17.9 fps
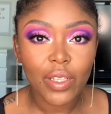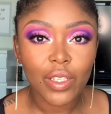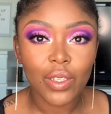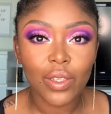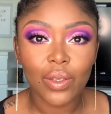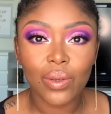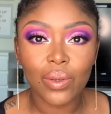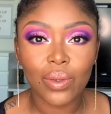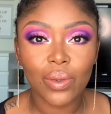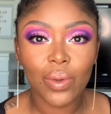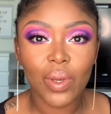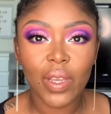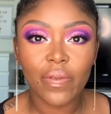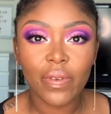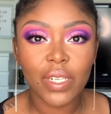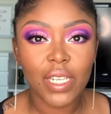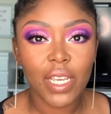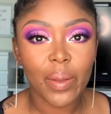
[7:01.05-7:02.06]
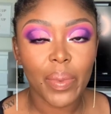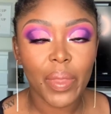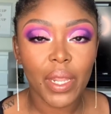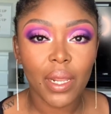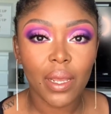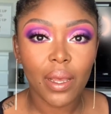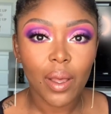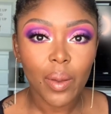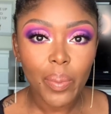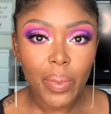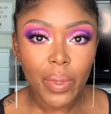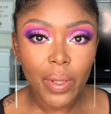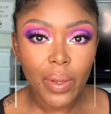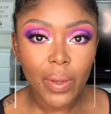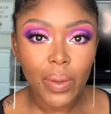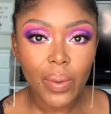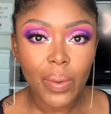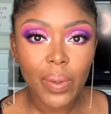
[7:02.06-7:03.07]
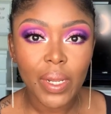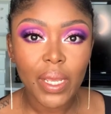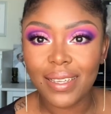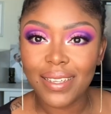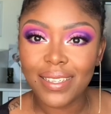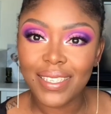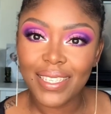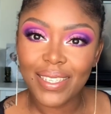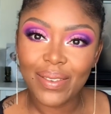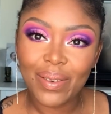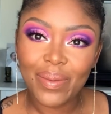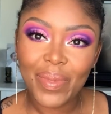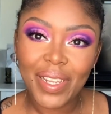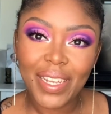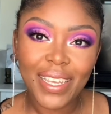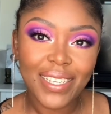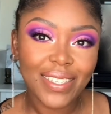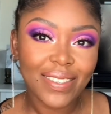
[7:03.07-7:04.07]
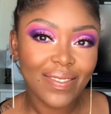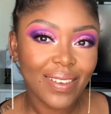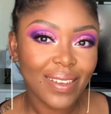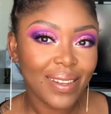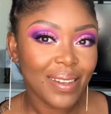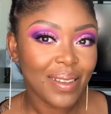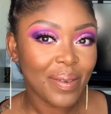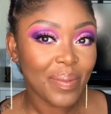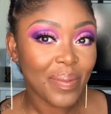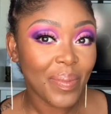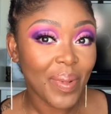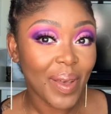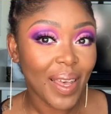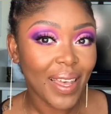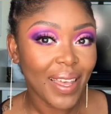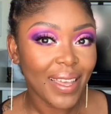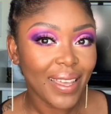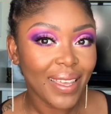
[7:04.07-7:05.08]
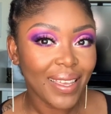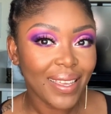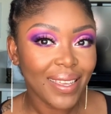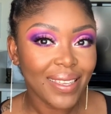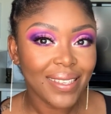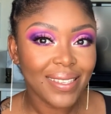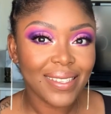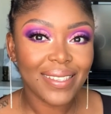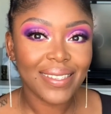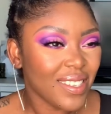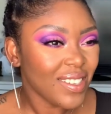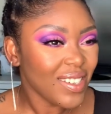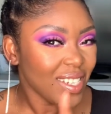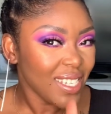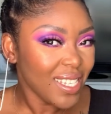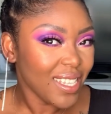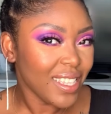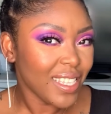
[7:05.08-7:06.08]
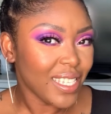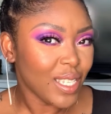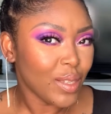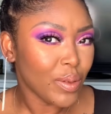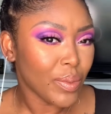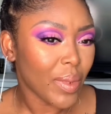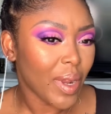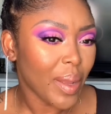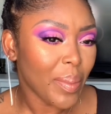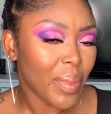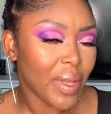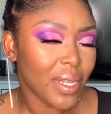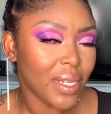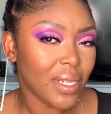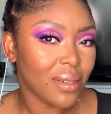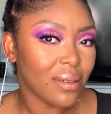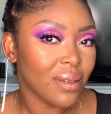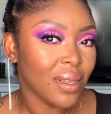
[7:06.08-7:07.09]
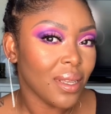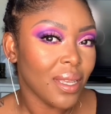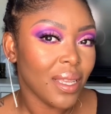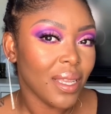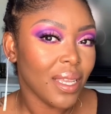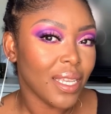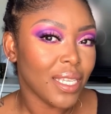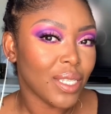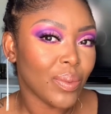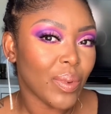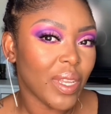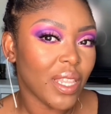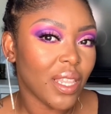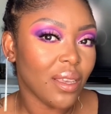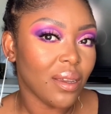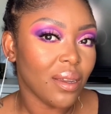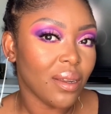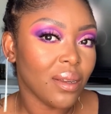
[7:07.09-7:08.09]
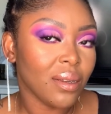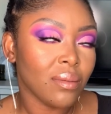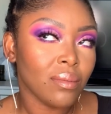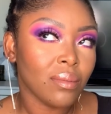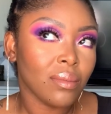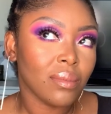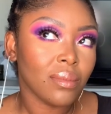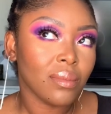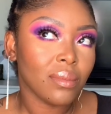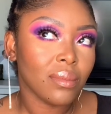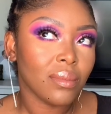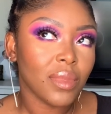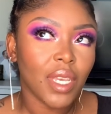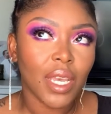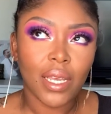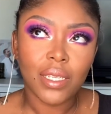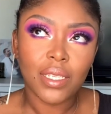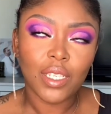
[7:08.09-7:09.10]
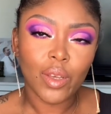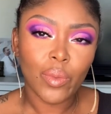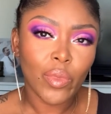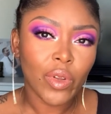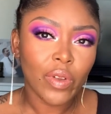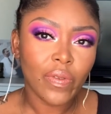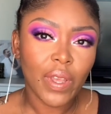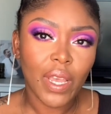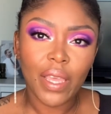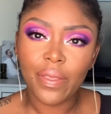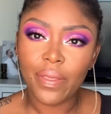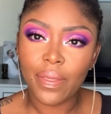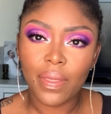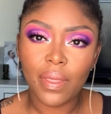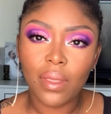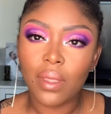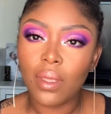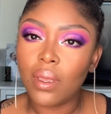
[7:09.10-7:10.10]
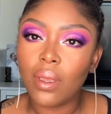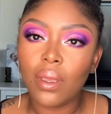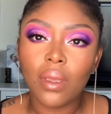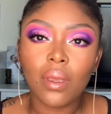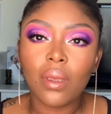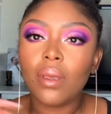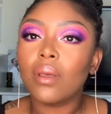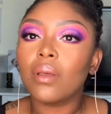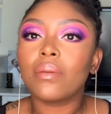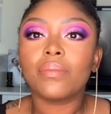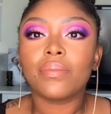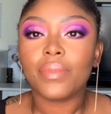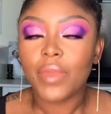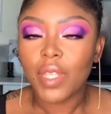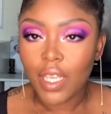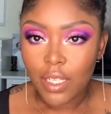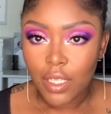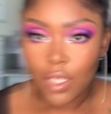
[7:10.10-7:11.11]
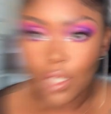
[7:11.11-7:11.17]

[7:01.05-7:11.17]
so you'll know every time that I upload. I'll see you in my next one. Bye. So just hit the subscribe button. It's right there. Yeah, somewhere. It's